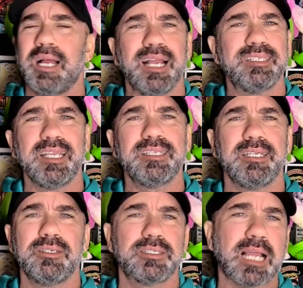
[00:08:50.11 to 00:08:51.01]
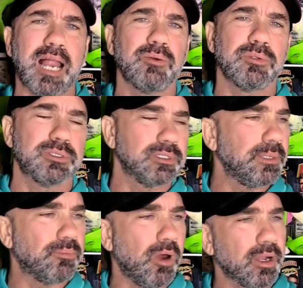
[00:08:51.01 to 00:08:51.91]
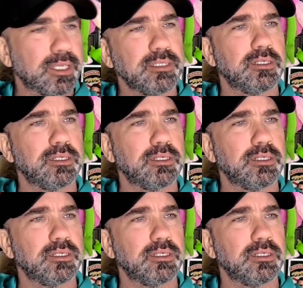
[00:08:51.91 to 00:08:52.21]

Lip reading: I think they just kind of were sleepwalking.